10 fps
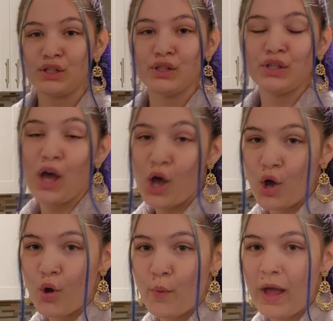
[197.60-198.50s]

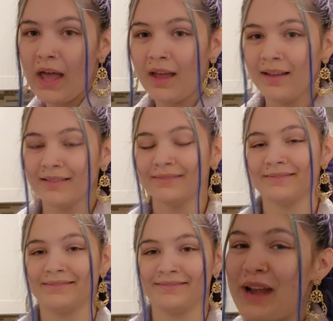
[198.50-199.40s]
so
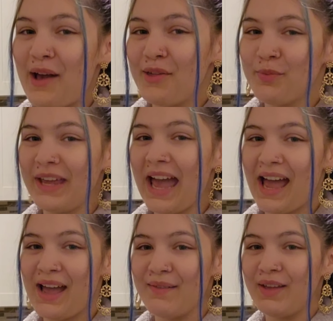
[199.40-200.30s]
now that we
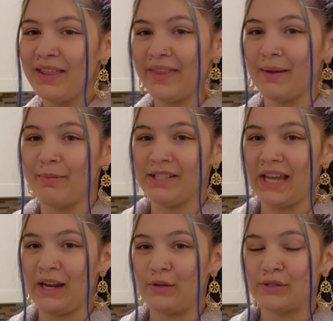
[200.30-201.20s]
have the
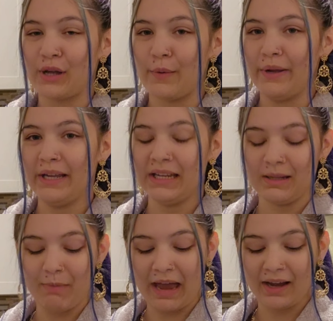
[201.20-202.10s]
potatoes going in
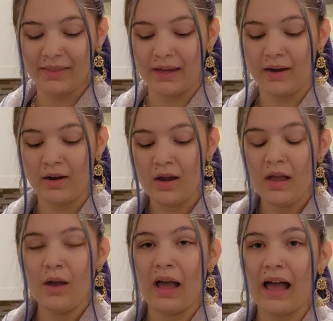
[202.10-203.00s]
the back there,
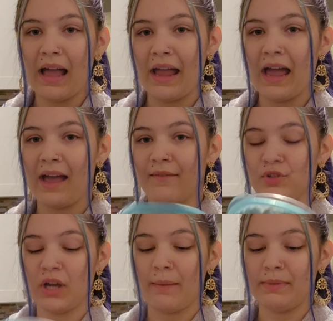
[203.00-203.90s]
I have
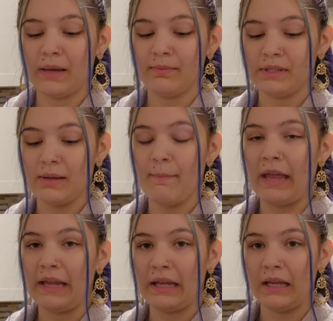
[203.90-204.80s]
chopped up some
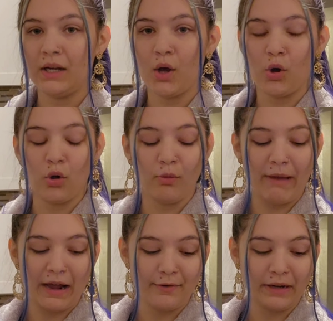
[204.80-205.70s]
bacon, a whole
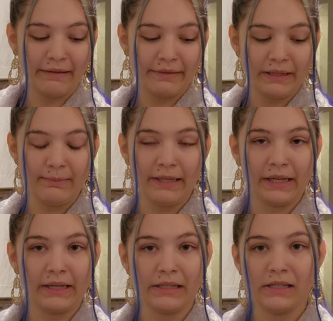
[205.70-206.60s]
pound of it,
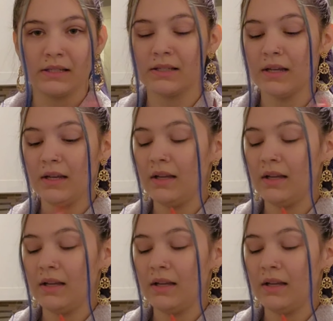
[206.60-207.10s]
because,